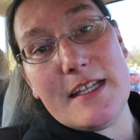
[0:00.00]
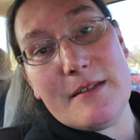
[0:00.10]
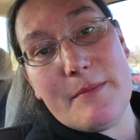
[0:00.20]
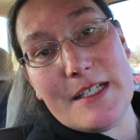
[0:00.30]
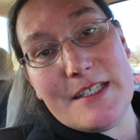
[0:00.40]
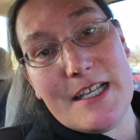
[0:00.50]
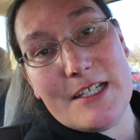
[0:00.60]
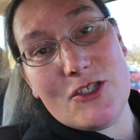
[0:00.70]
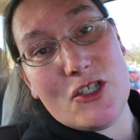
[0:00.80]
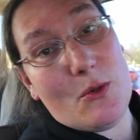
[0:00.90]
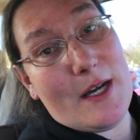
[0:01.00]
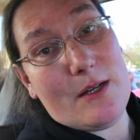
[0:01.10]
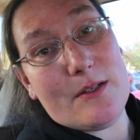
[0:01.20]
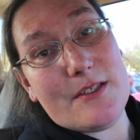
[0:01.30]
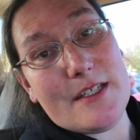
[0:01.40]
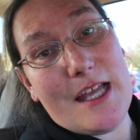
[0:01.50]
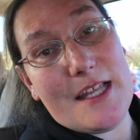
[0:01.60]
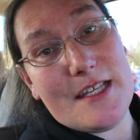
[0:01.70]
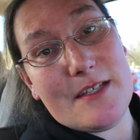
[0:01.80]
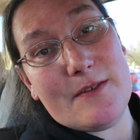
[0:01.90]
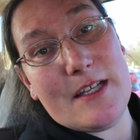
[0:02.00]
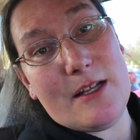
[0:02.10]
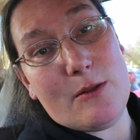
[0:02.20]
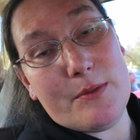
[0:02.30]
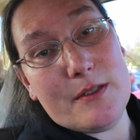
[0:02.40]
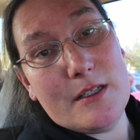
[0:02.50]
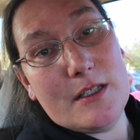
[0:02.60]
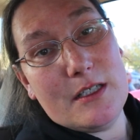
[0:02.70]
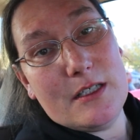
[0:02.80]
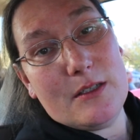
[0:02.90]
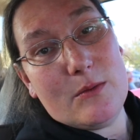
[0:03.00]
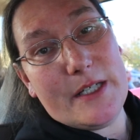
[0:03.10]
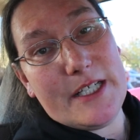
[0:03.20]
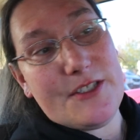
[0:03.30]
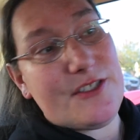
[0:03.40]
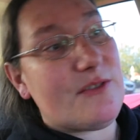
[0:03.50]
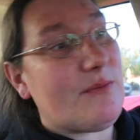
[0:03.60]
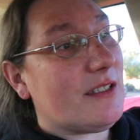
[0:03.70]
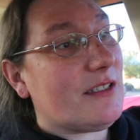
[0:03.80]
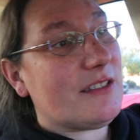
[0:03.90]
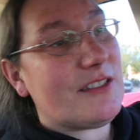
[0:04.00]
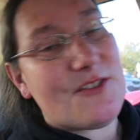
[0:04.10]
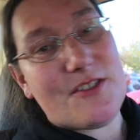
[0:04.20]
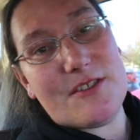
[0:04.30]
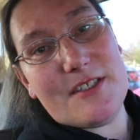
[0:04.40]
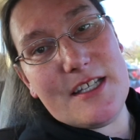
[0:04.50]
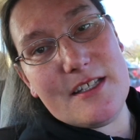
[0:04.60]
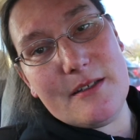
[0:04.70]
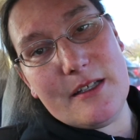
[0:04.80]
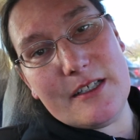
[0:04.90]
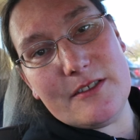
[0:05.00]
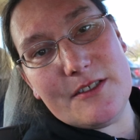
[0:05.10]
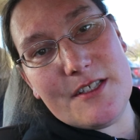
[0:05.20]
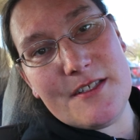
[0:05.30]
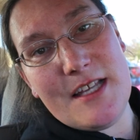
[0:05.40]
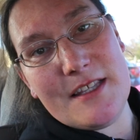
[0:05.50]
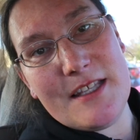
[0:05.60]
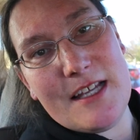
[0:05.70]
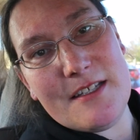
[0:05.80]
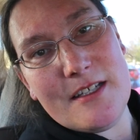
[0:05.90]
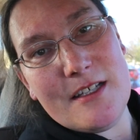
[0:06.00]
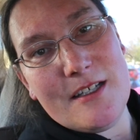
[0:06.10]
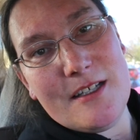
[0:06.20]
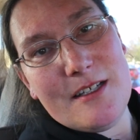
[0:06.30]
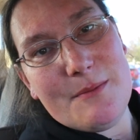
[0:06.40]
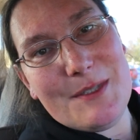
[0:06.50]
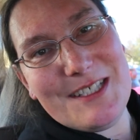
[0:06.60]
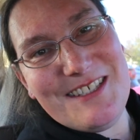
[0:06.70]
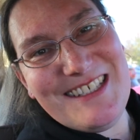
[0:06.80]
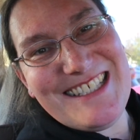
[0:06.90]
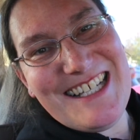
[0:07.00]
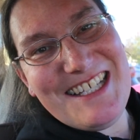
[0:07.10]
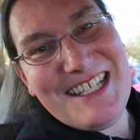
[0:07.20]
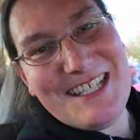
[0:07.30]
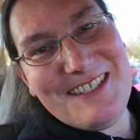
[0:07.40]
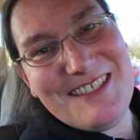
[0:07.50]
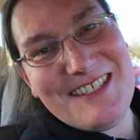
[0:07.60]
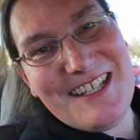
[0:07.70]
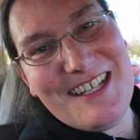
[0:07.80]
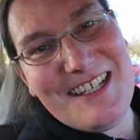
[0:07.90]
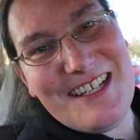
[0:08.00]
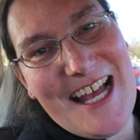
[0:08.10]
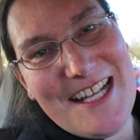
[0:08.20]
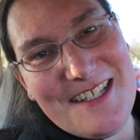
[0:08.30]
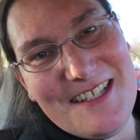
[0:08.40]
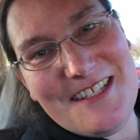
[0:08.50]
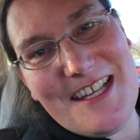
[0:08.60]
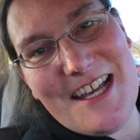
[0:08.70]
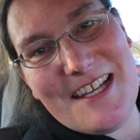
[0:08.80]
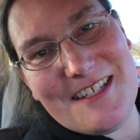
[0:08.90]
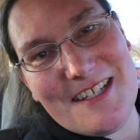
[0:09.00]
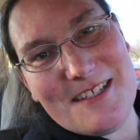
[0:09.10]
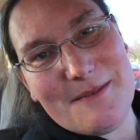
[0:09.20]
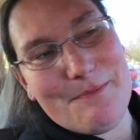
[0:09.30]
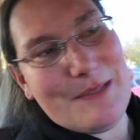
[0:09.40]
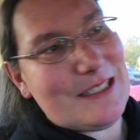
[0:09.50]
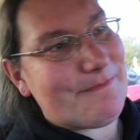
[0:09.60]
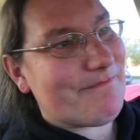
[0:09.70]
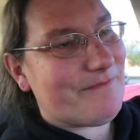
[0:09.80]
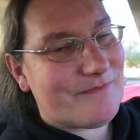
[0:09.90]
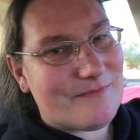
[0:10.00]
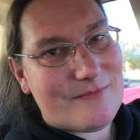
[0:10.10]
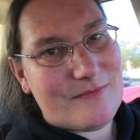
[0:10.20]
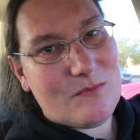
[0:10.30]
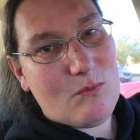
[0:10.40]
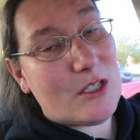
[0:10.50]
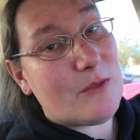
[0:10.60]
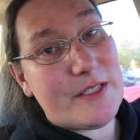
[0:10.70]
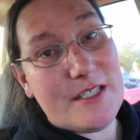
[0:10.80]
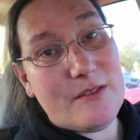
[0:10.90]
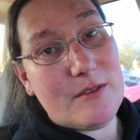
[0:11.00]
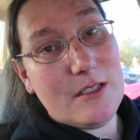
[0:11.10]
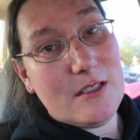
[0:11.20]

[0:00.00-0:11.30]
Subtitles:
and it might take 2 hours to get here and help. Which, well, it's Sunday. I can understand that. But it's not exactly a good end to the day, is it? But what can we do?